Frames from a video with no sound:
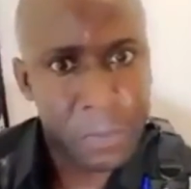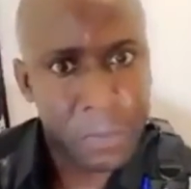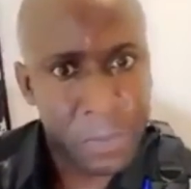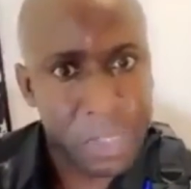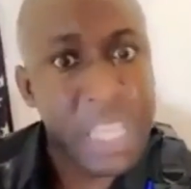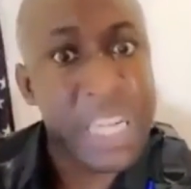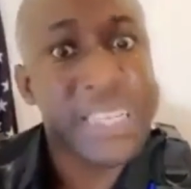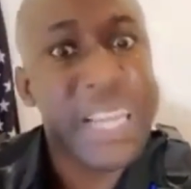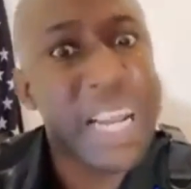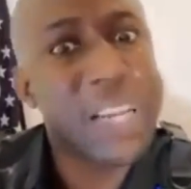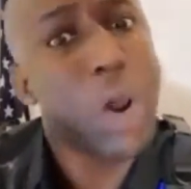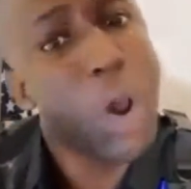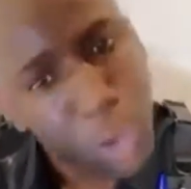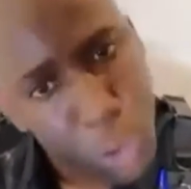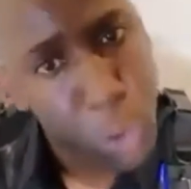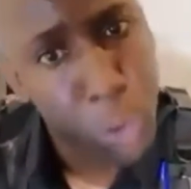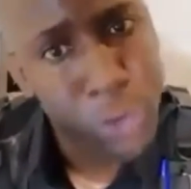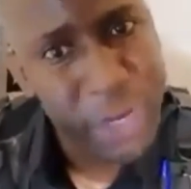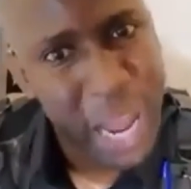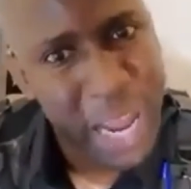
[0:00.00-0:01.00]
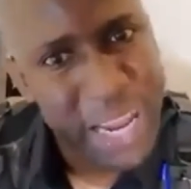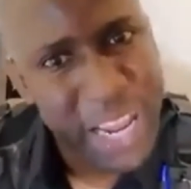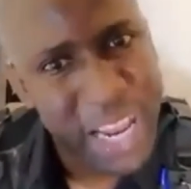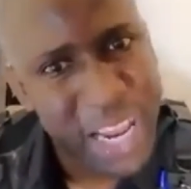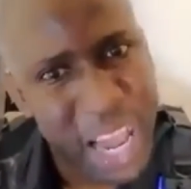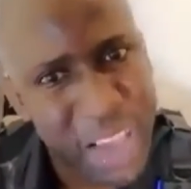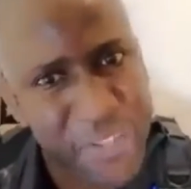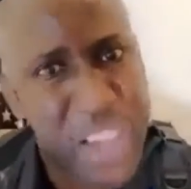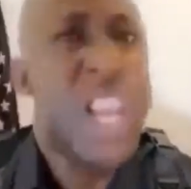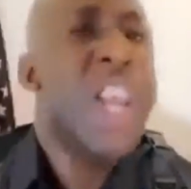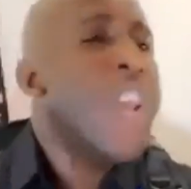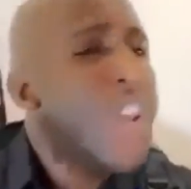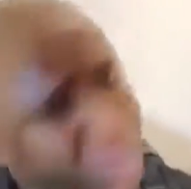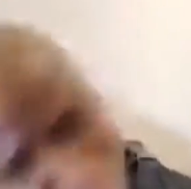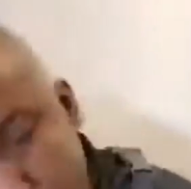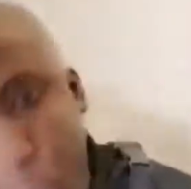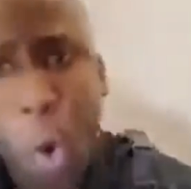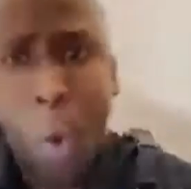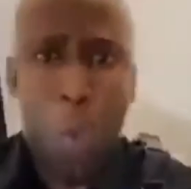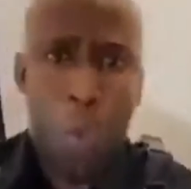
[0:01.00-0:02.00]
Did that on 9 11?
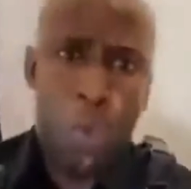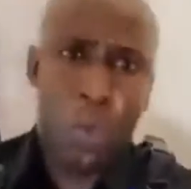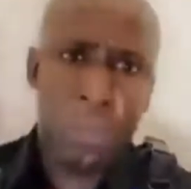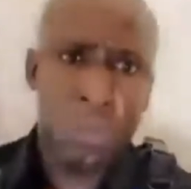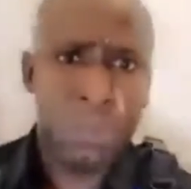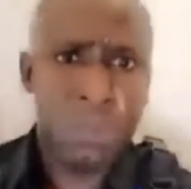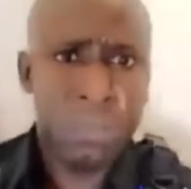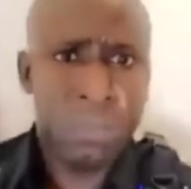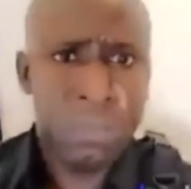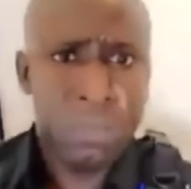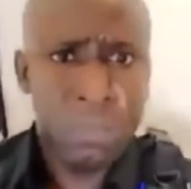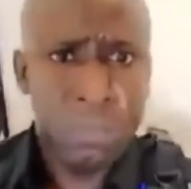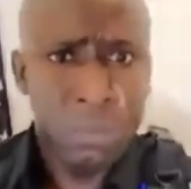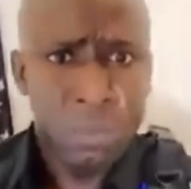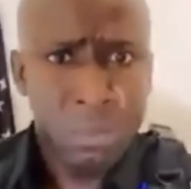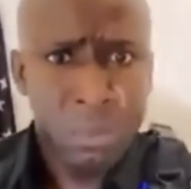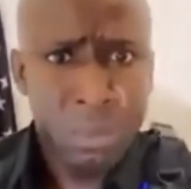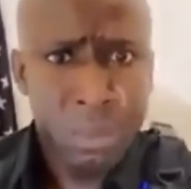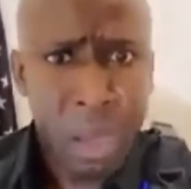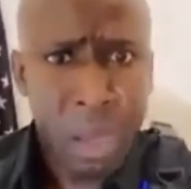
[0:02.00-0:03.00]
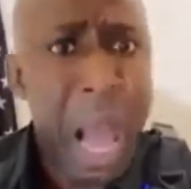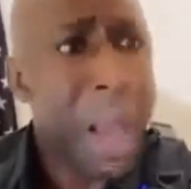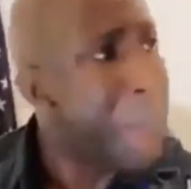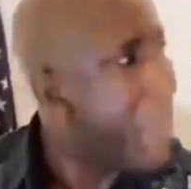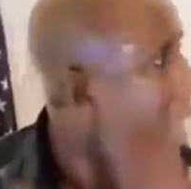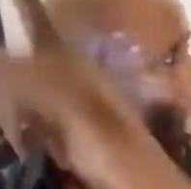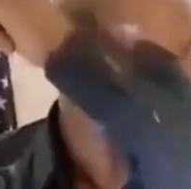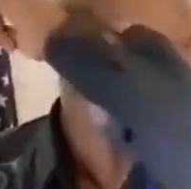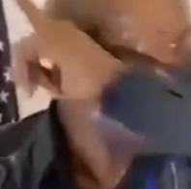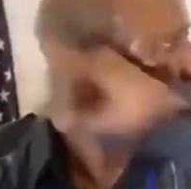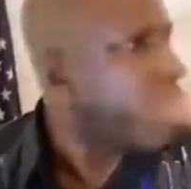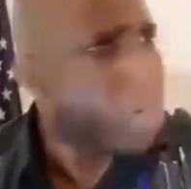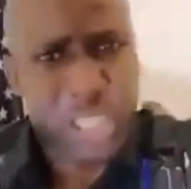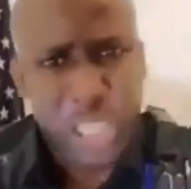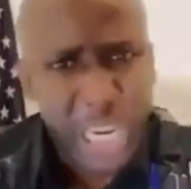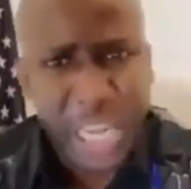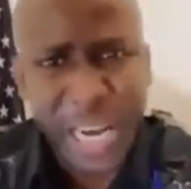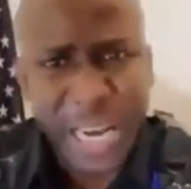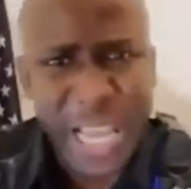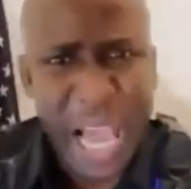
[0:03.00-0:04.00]
No. America went to
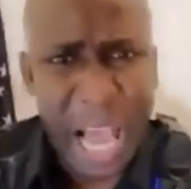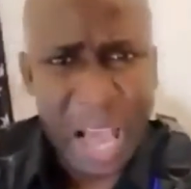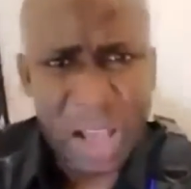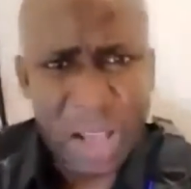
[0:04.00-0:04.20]
Syria.